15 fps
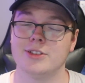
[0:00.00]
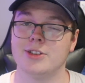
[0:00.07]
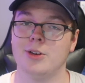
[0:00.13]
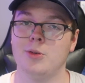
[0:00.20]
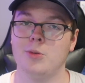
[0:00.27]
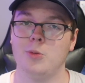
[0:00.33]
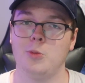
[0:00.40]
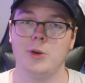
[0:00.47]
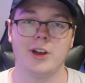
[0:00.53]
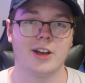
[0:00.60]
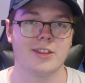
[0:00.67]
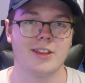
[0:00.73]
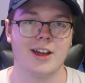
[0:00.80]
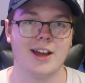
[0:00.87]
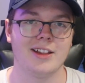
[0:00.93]
So we
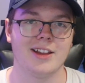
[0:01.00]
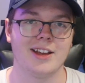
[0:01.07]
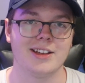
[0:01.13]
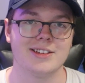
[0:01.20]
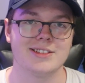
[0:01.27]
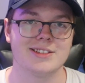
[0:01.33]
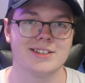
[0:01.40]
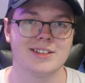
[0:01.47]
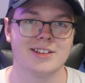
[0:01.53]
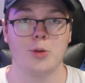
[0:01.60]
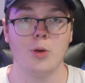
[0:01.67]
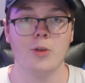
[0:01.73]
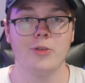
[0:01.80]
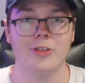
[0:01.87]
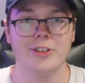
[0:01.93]
got the highlights. We're
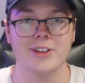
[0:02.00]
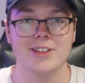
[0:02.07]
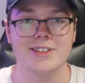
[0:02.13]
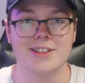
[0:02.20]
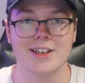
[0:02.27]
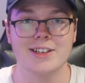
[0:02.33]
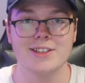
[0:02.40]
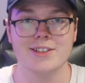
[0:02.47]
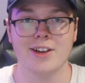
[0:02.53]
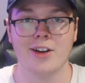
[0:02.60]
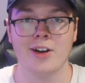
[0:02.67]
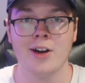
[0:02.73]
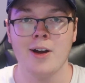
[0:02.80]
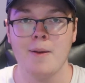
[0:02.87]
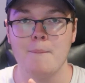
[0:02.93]
going for the six
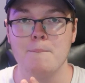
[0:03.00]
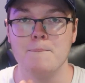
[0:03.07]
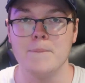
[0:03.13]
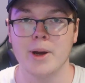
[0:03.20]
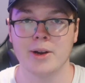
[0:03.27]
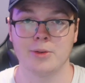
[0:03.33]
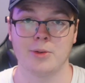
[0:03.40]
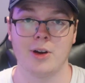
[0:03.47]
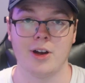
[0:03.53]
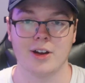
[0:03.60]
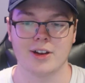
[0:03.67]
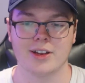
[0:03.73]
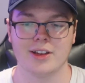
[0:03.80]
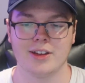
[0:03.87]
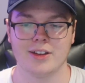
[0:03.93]
star
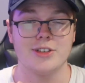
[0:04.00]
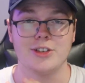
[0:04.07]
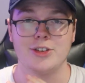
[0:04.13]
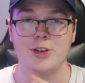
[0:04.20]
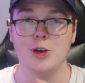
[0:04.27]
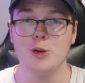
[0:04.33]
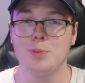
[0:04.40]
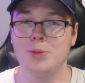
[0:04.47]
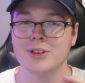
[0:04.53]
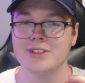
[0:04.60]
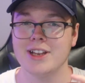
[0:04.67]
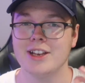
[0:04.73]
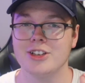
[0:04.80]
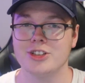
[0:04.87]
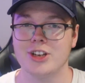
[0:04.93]
Mudrock. There's a
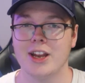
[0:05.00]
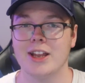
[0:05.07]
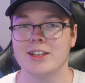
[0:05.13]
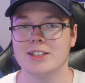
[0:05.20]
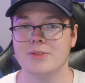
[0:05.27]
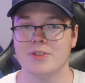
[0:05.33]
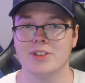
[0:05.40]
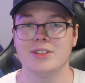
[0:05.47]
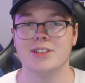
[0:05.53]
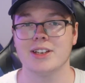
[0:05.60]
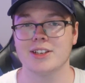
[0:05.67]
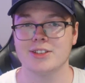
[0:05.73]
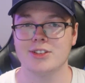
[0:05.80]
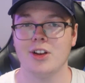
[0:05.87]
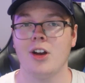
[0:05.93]
2% chance of a
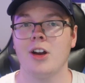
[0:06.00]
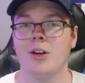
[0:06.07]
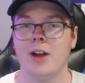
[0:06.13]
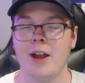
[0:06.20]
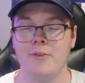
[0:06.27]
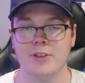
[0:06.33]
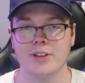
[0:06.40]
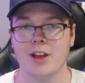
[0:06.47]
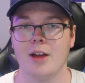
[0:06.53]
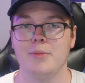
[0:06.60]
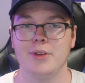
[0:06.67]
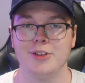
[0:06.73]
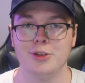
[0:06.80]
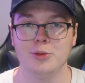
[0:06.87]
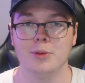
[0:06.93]
six star every
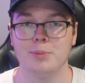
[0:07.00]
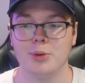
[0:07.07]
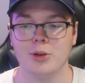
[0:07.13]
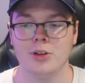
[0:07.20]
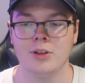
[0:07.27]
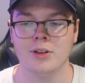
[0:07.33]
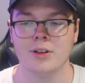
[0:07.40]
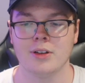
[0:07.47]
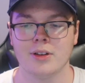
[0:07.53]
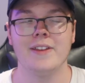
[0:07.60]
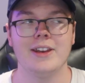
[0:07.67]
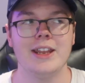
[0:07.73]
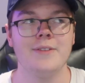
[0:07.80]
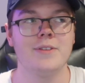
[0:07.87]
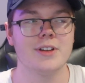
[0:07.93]
time you do a pull, and
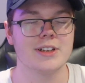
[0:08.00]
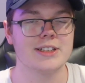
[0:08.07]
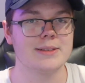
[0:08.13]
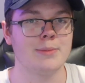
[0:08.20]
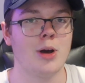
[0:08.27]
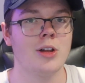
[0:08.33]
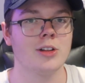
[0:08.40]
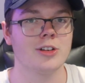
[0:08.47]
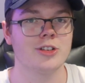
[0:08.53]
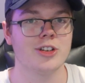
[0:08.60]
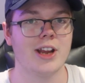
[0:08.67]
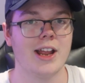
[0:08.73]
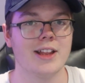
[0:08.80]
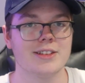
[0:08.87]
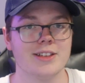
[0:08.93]
then even a smaller
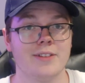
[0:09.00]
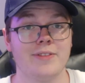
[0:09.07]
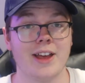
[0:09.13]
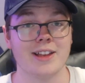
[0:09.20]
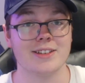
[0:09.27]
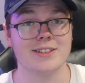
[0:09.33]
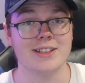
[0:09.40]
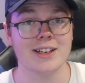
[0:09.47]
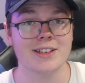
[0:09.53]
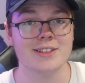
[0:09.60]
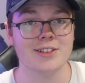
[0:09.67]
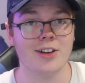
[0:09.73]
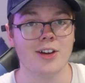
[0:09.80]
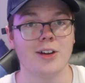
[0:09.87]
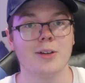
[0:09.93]
chance of that six
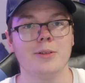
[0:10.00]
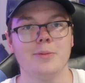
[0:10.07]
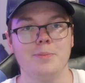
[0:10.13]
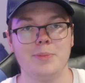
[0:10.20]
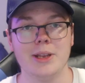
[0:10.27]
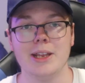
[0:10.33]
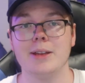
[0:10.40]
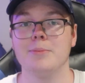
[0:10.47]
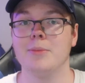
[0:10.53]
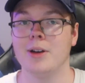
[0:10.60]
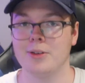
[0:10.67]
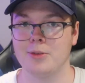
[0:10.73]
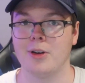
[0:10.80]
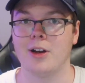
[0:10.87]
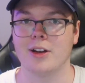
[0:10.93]
star being
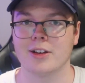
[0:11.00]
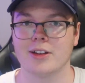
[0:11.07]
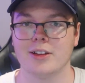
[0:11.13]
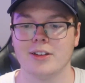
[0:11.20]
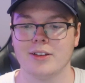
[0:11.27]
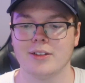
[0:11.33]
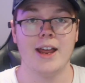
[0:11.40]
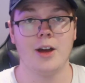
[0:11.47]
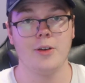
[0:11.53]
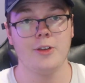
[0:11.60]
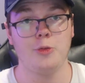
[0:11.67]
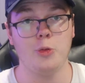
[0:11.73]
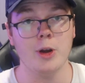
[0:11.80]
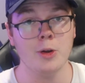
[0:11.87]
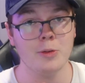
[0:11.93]
Mudrock. Now,
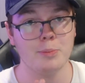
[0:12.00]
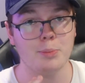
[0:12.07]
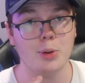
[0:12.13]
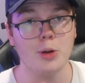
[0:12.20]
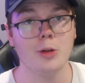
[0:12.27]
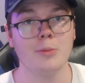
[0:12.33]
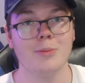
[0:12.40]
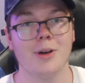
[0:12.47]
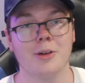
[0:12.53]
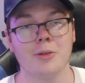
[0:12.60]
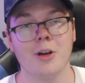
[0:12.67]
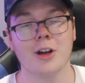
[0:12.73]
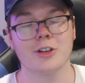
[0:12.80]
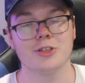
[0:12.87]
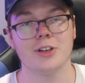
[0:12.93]
if we don't pull
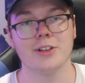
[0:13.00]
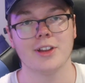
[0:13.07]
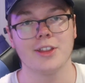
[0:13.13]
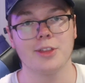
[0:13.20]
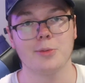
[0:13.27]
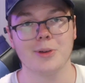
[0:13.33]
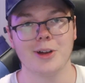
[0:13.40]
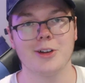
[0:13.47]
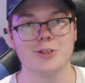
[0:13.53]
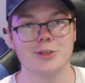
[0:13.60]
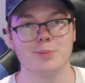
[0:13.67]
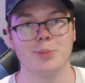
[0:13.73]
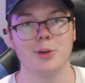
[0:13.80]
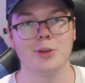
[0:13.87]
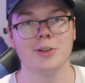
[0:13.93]
Mudrock during the
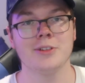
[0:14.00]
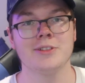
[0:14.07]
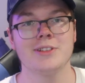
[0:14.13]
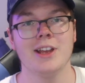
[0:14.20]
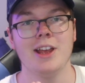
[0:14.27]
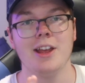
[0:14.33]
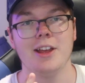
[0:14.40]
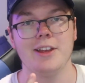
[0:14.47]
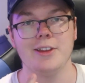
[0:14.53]
300 pulls,